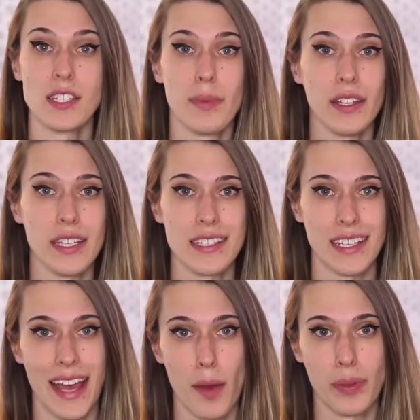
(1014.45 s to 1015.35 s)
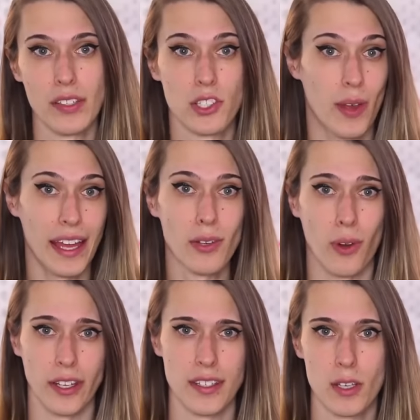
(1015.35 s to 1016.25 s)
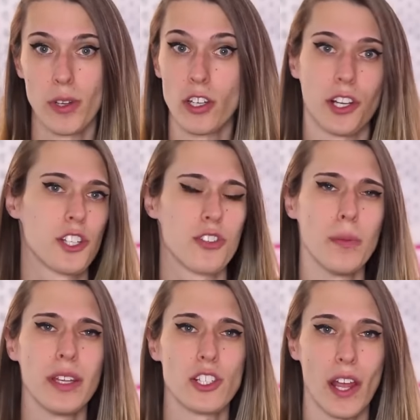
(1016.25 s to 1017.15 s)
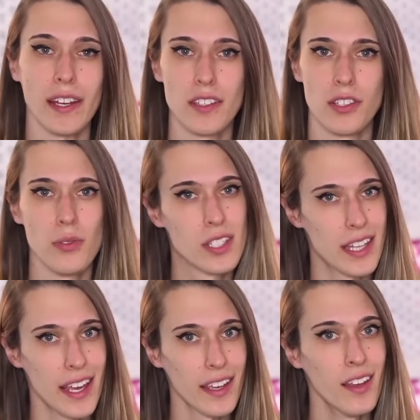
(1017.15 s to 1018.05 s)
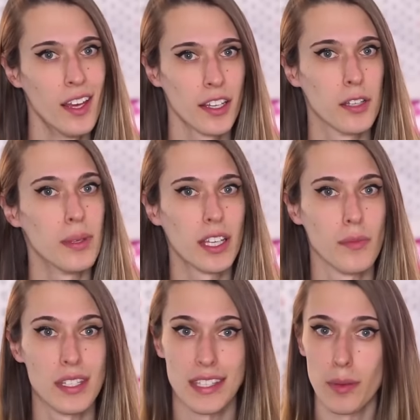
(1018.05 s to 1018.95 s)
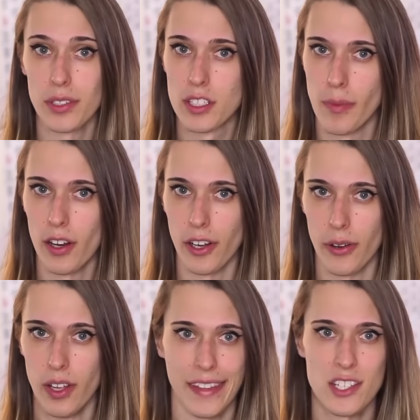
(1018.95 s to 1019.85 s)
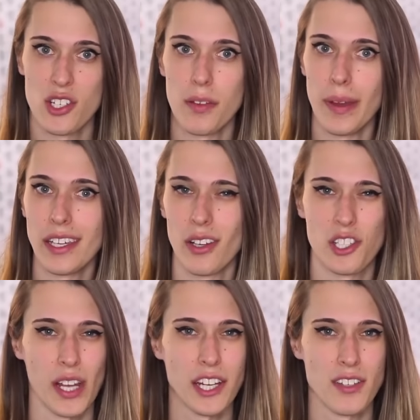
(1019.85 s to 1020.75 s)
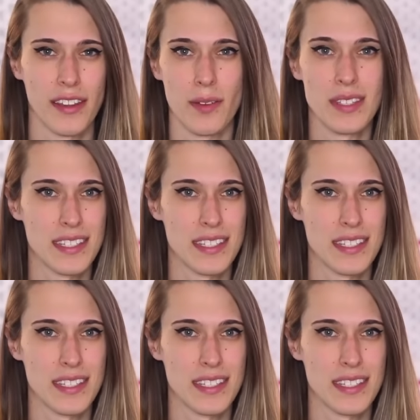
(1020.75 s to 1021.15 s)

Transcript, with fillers: Disabilities can happen to anyone. Someone you're extremely attracted to today could become disabled tomorrow, and that shouldn't make your attraction to them